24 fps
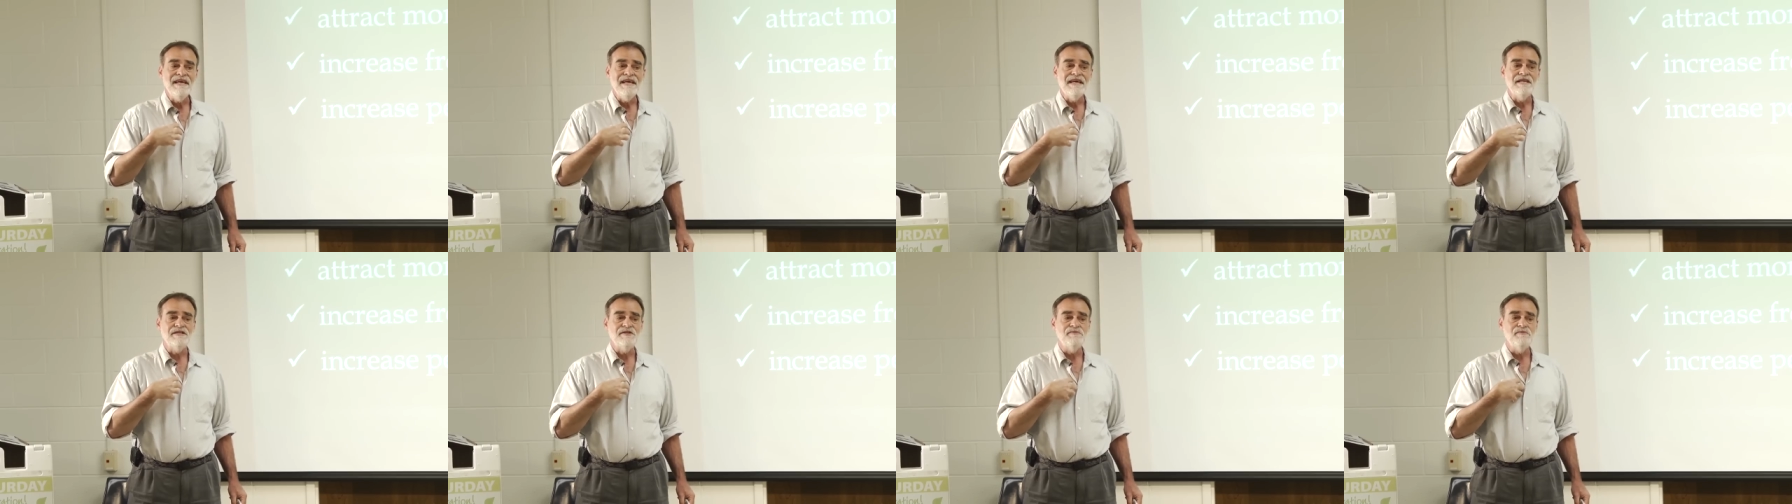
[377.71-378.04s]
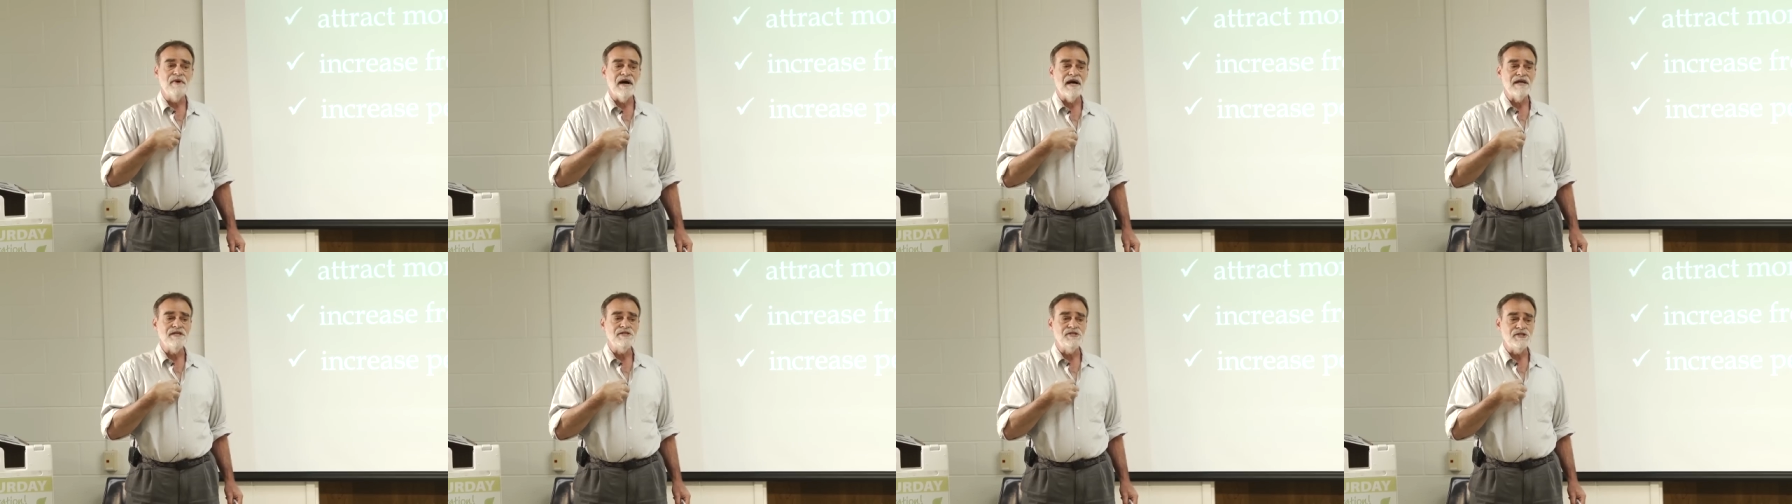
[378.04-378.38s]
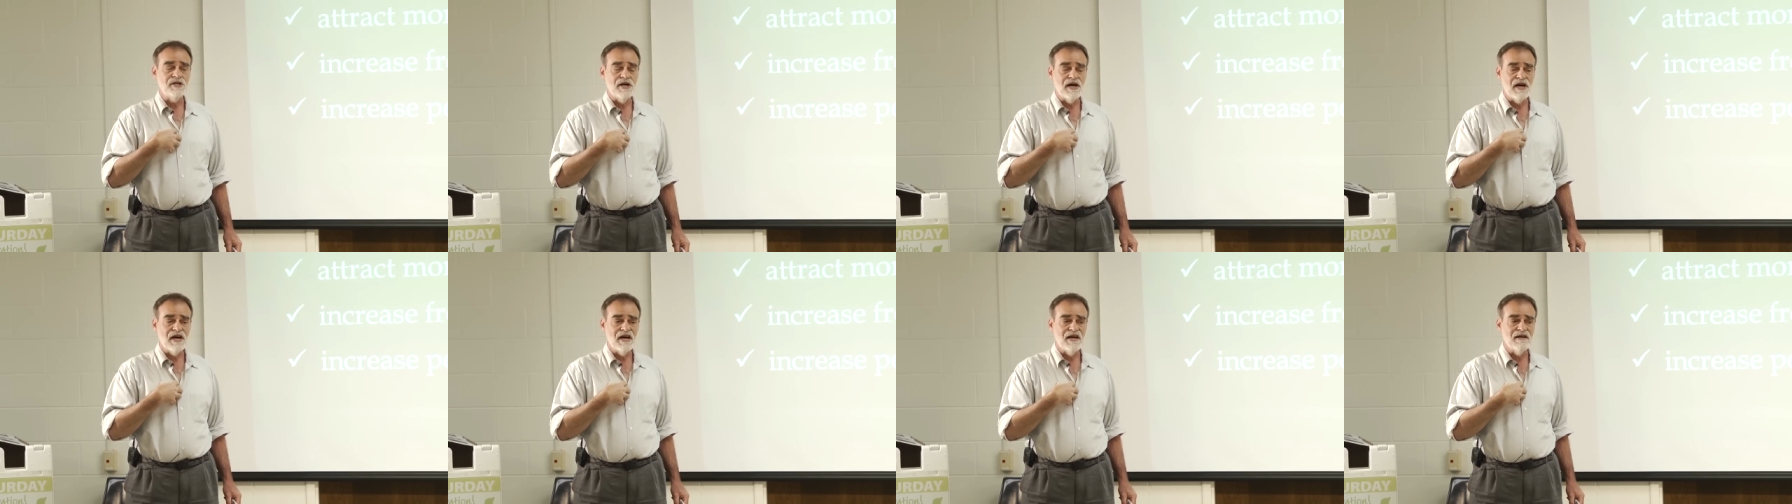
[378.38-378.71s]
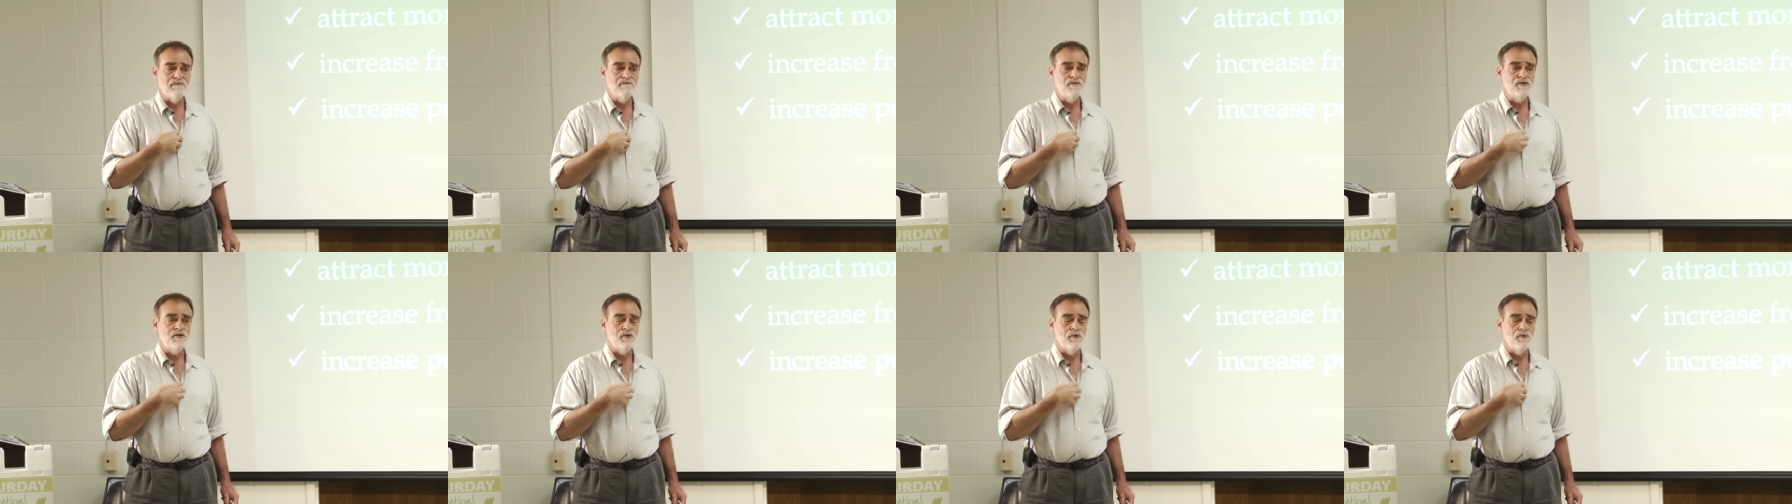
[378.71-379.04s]
It's my
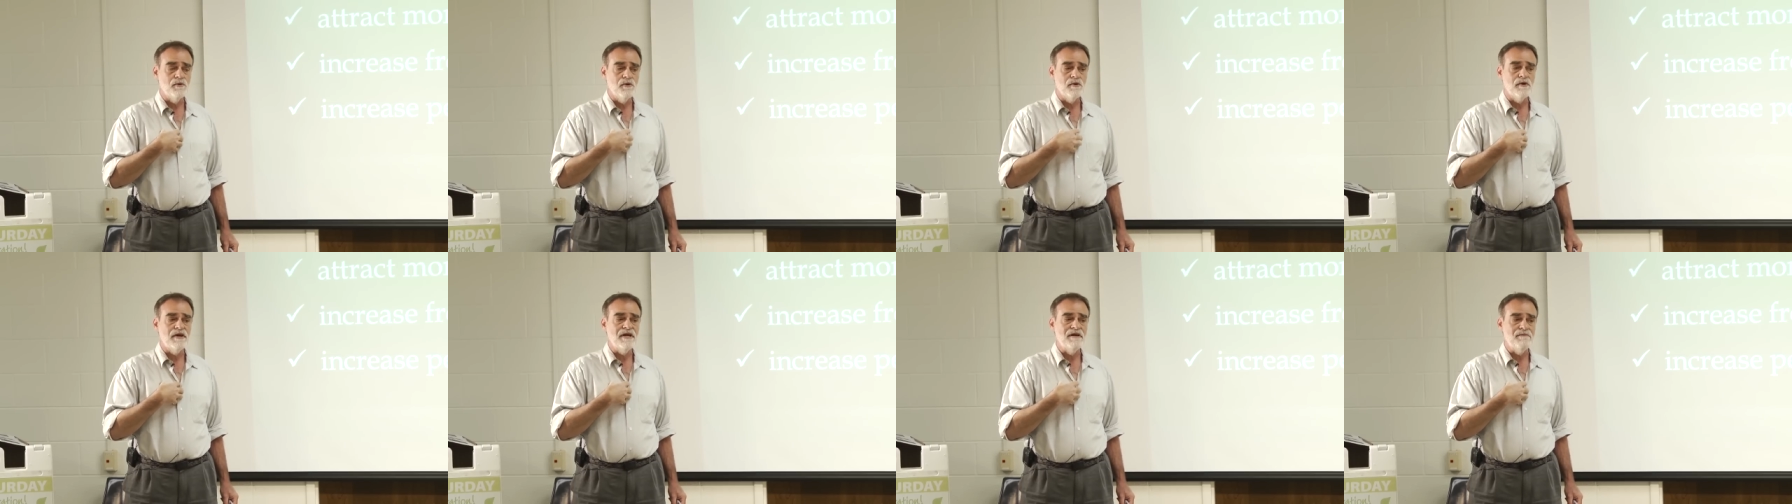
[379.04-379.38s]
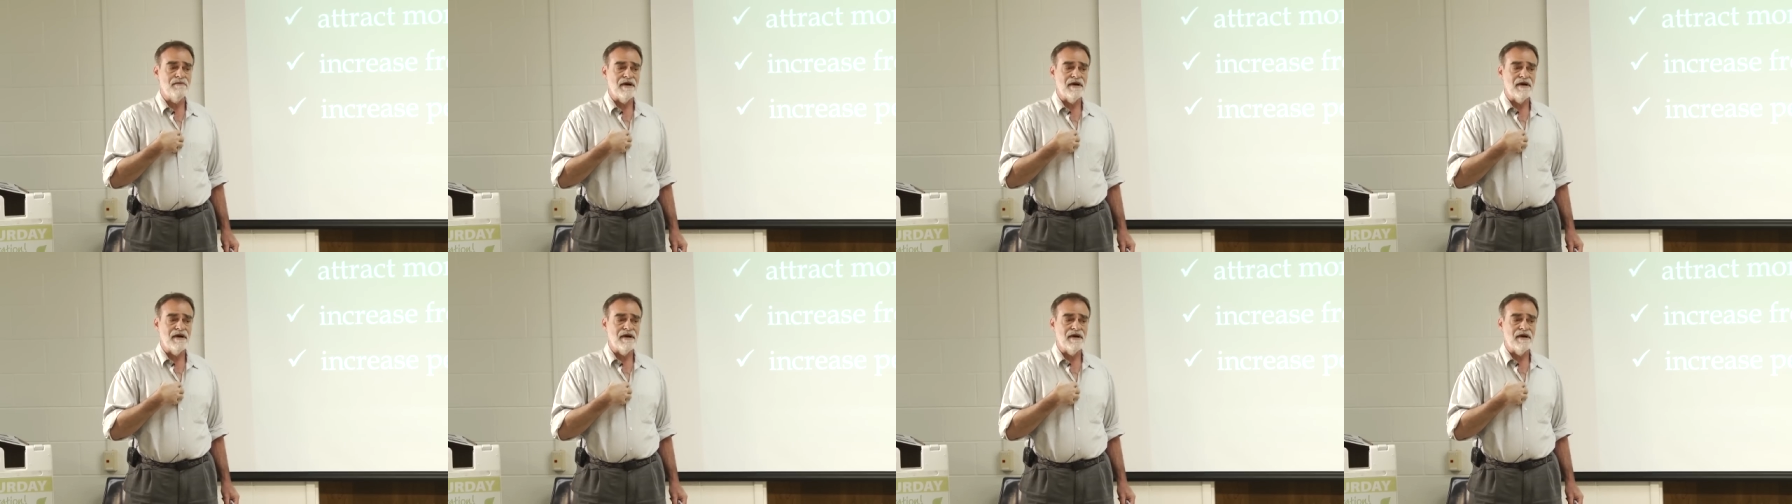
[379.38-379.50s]
job to worry